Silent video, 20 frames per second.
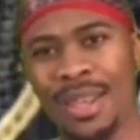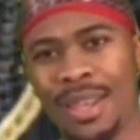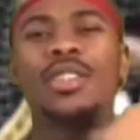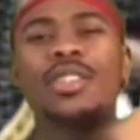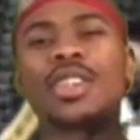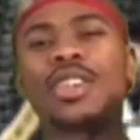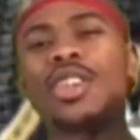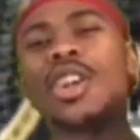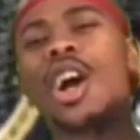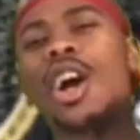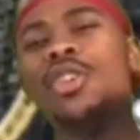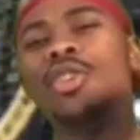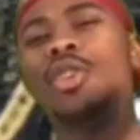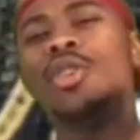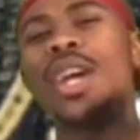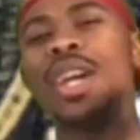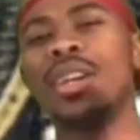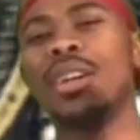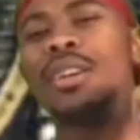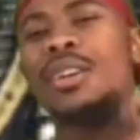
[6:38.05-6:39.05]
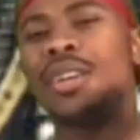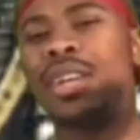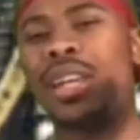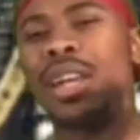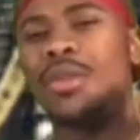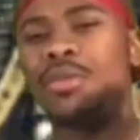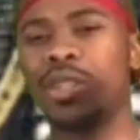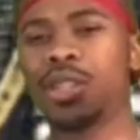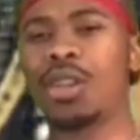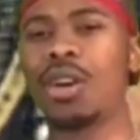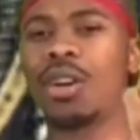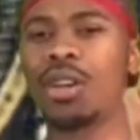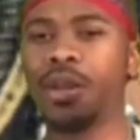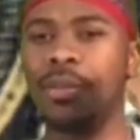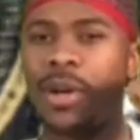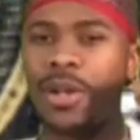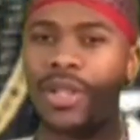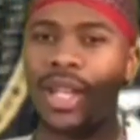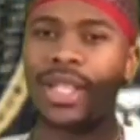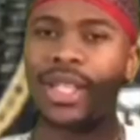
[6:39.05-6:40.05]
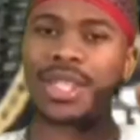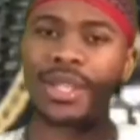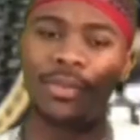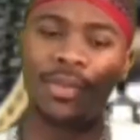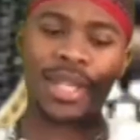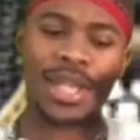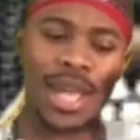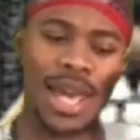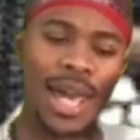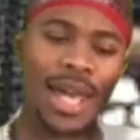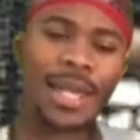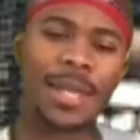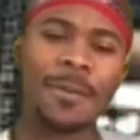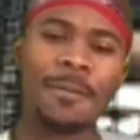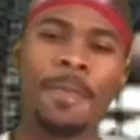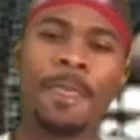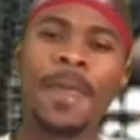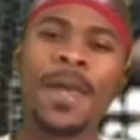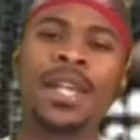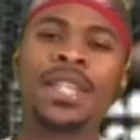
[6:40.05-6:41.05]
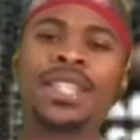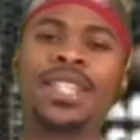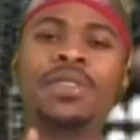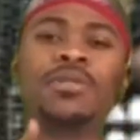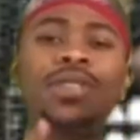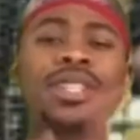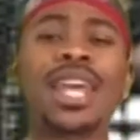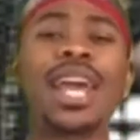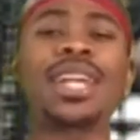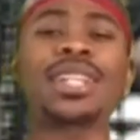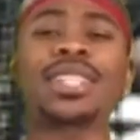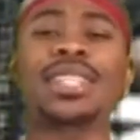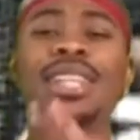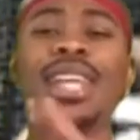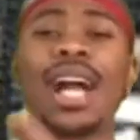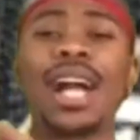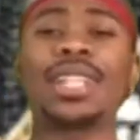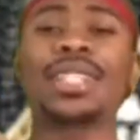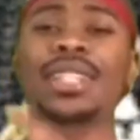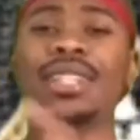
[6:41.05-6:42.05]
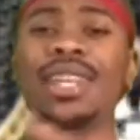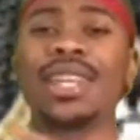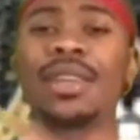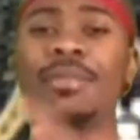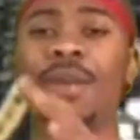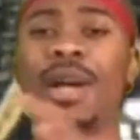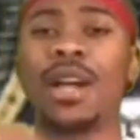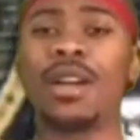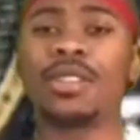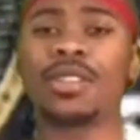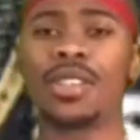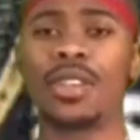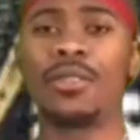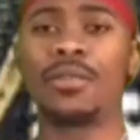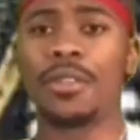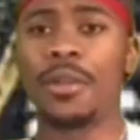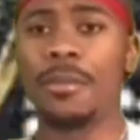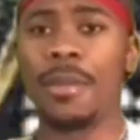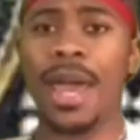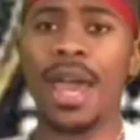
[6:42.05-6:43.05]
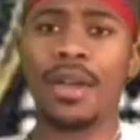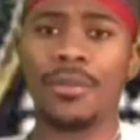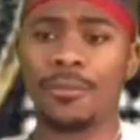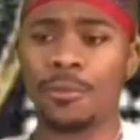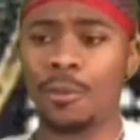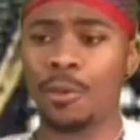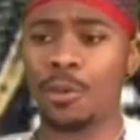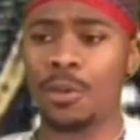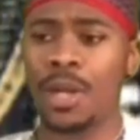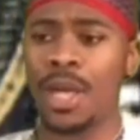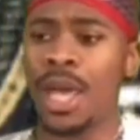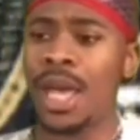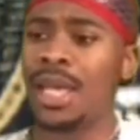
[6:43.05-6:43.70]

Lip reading: So y'all know that girl that I was talking about that sent me to Addie? She was actually isolated by herself in the bathroom.